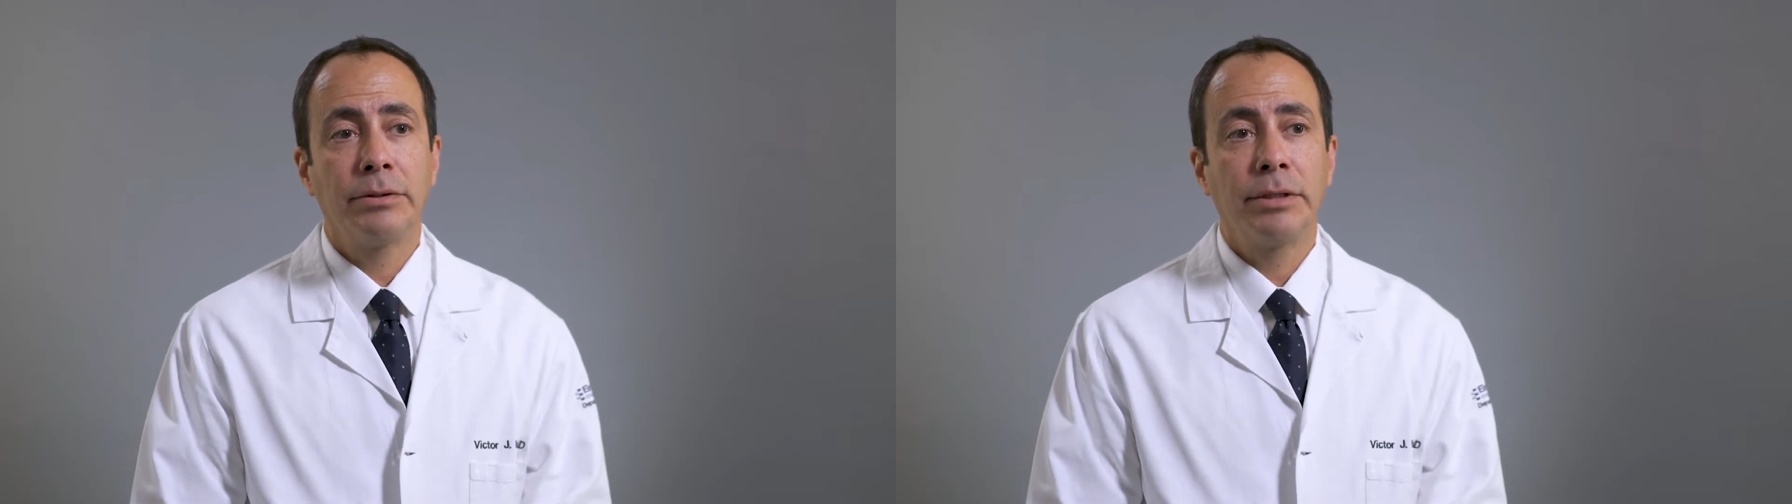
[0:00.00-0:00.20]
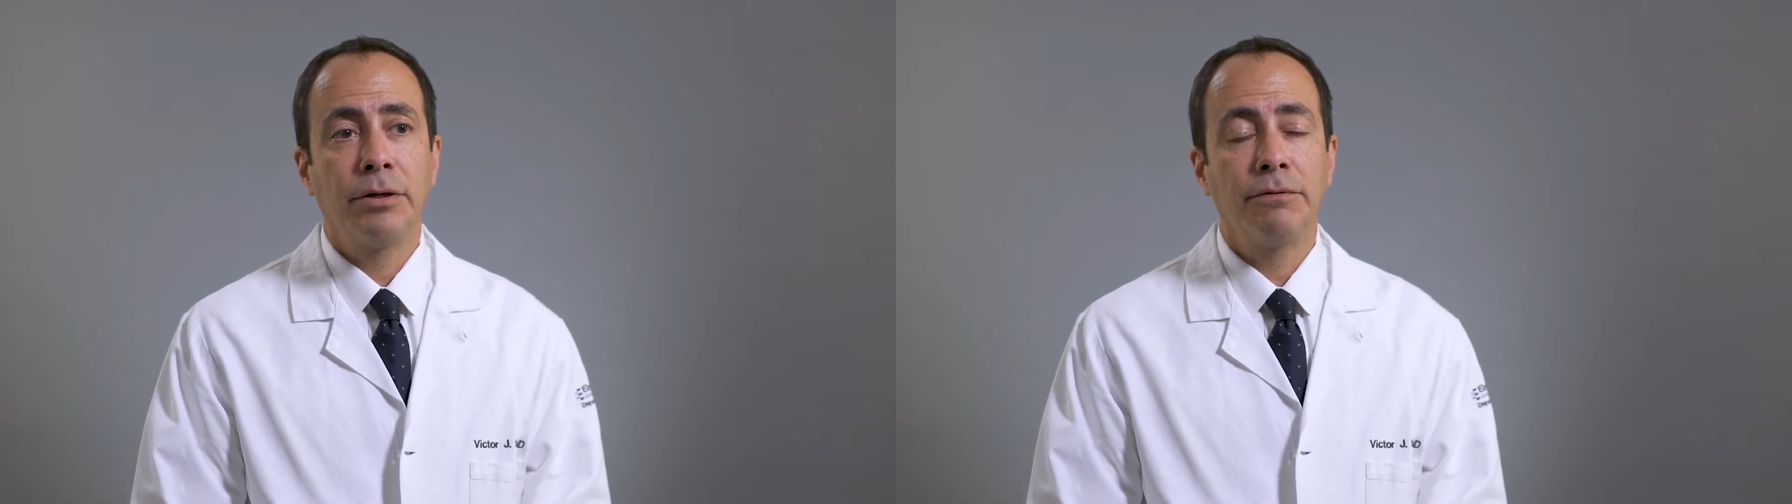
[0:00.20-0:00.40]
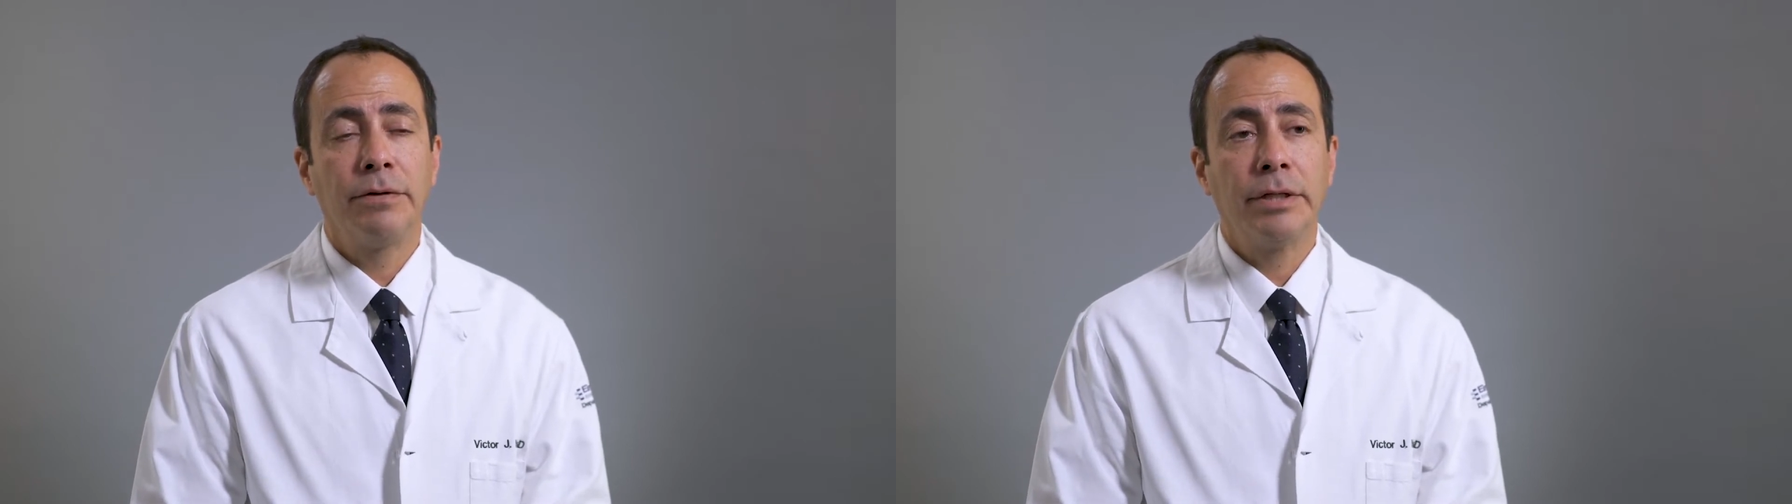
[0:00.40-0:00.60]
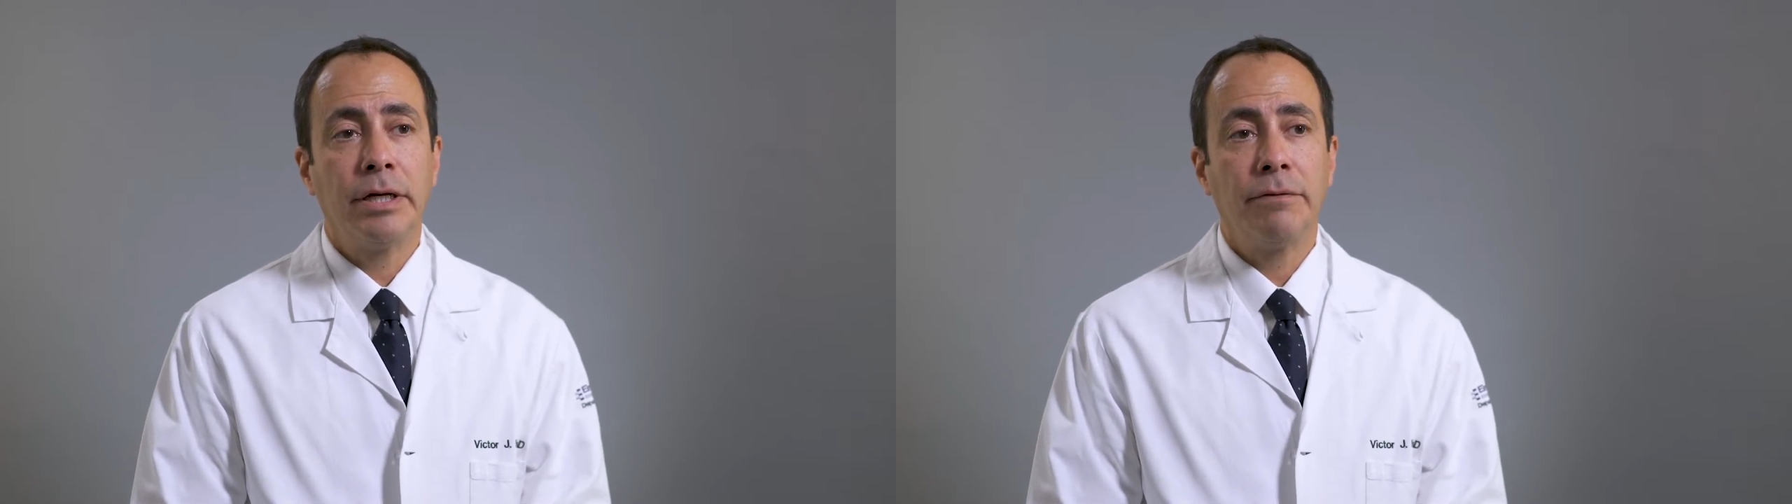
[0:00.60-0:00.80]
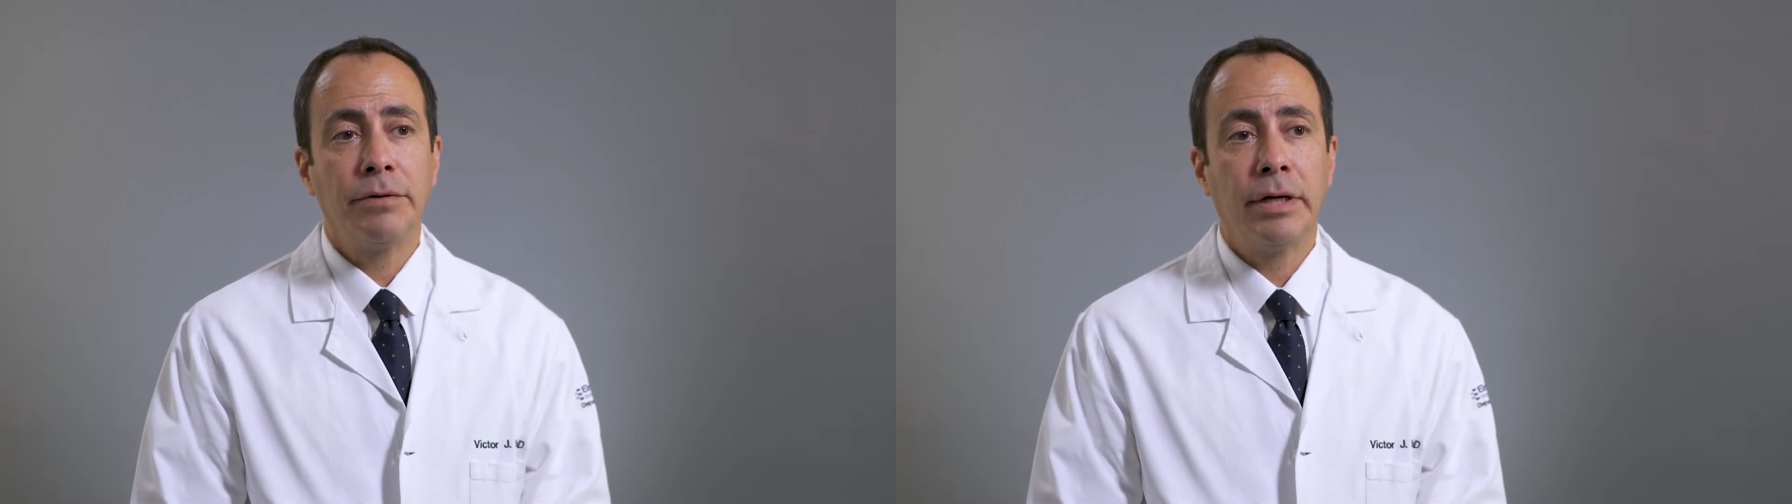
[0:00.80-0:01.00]
Center
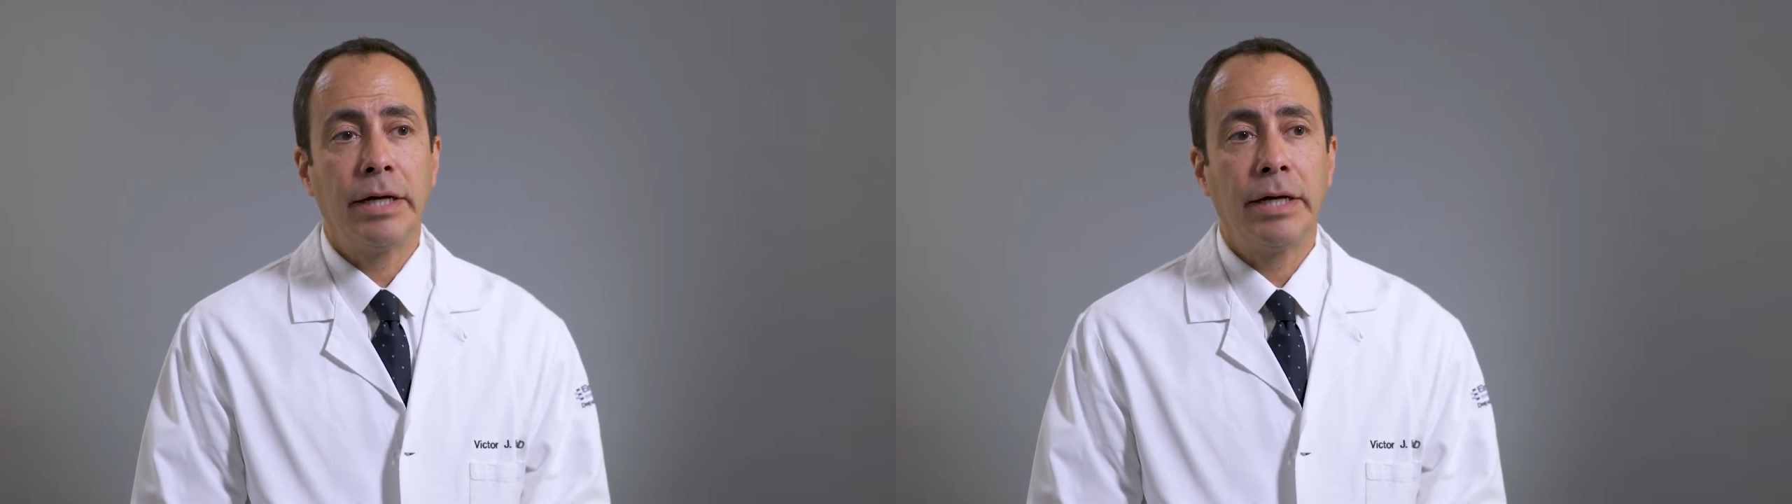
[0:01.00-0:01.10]
Philadelphia